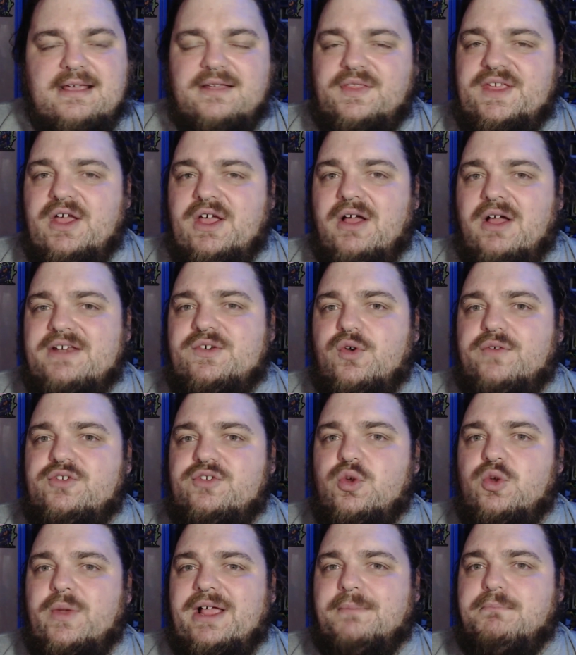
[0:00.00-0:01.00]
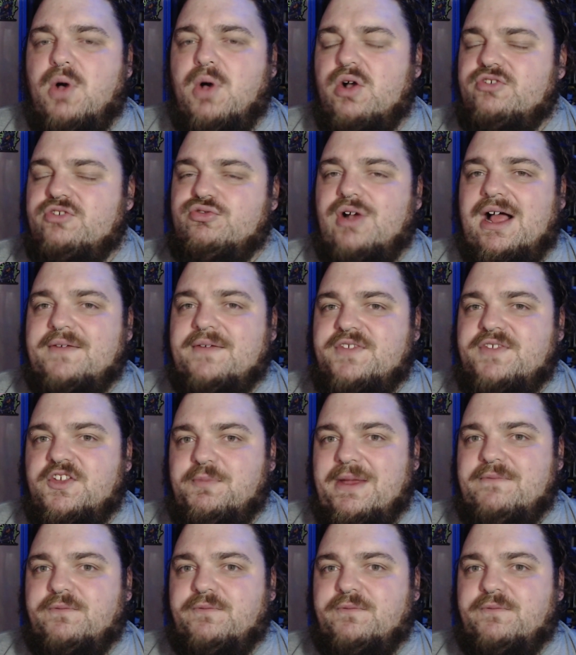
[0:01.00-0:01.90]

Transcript: The idea of doing a mock draft has been